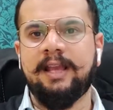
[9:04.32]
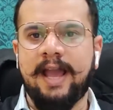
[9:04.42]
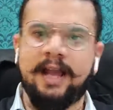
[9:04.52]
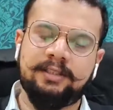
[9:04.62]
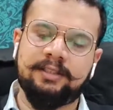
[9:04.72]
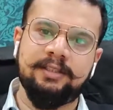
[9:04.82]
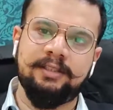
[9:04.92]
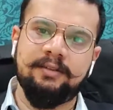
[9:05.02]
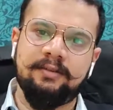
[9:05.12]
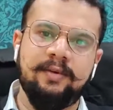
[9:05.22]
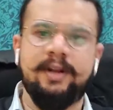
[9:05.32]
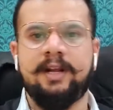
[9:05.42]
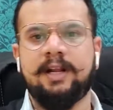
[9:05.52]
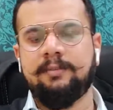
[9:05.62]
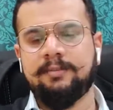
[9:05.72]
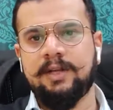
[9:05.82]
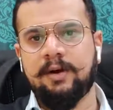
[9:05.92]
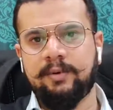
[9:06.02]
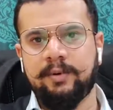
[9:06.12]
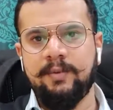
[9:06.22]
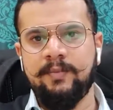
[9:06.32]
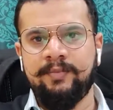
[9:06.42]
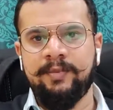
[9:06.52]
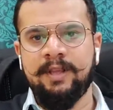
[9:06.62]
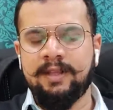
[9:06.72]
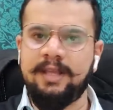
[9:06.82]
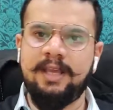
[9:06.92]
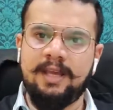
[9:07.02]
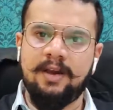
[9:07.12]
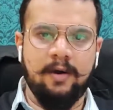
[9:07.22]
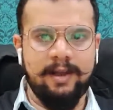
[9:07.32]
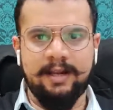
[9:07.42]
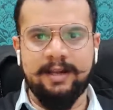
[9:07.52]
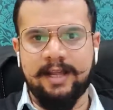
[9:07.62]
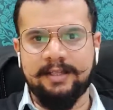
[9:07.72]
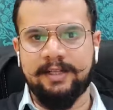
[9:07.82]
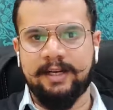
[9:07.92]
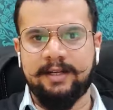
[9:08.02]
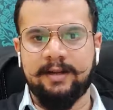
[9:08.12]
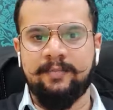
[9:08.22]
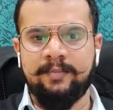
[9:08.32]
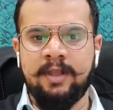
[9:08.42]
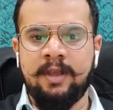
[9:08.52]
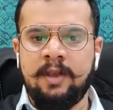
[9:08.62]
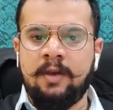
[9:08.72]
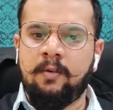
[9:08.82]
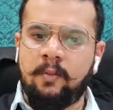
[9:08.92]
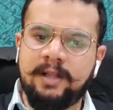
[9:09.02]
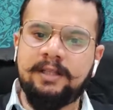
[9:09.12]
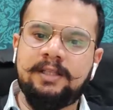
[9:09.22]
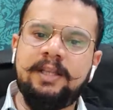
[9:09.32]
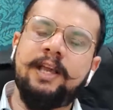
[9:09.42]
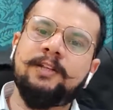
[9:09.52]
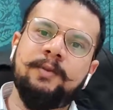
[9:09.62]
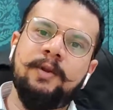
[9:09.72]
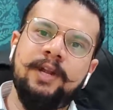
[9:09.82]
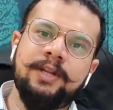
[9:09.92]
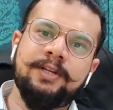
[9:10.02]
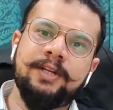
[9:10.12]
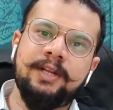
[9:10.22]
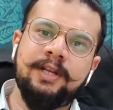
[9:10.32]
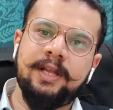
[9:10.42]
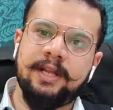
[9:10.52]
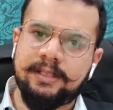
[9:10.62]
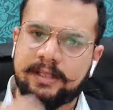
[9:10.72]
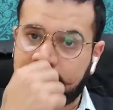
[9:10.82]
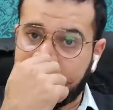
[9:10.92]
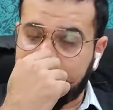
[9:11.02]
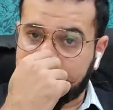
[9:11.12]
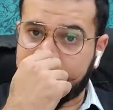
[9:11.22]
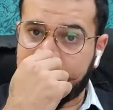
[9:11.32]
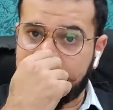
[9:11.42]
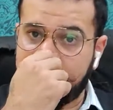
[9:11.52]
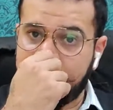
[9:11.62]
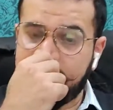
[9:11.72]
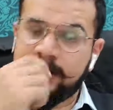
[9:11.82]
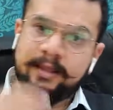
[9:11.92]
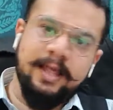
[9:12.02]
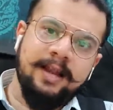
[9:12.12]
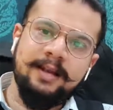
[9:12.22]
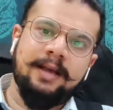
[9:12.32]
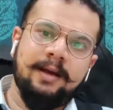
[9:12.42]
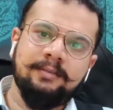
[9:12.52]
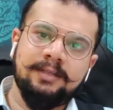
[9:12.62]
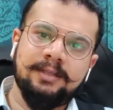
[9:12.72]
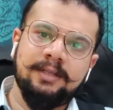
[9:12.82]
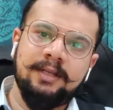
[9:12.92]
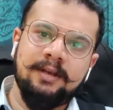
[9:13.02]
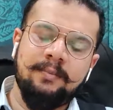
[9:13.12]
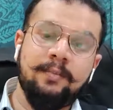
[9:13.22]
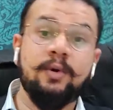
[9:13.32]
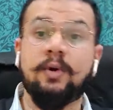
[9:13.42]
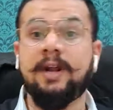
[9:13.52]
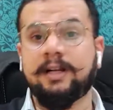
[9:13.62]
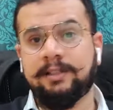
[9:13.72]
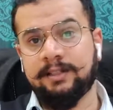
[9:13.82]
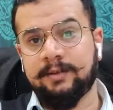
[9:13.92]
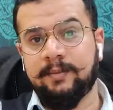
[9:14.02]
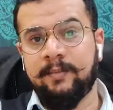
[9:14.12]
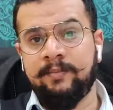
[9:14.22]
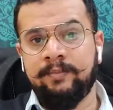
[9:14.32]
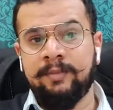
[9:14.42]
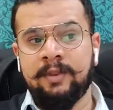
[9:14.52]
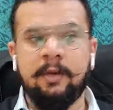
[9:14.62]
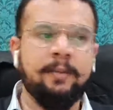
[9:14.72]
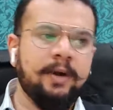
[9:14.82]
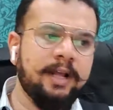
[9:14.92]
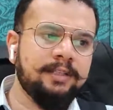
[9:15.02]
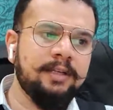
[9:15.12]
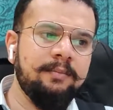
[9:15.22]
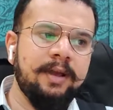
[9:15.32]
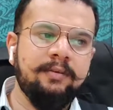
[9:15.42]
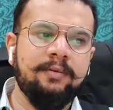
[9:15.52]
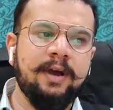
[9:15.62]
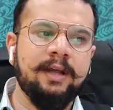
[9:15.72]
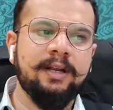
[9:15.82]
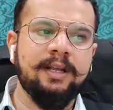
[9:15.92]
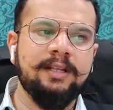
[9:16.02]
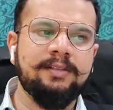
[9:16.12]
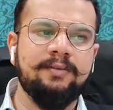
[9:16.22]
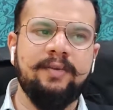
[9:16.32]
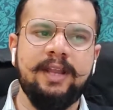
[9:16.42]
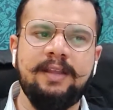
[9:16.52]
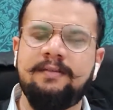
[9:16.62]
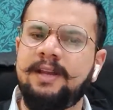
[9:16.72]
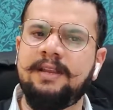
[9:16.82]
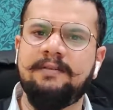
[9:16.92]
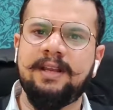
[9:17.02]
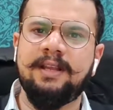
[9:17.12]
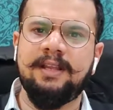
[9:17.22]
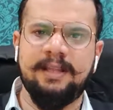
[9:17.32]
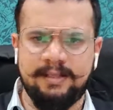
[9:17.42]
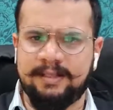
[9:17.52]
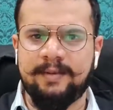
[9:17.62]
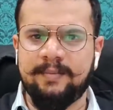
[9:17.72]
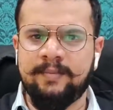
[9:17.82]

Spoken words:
action when it comes down to the oil and gas sector. Once the exploration is conducted, then comes production. Now, production by far is very easy.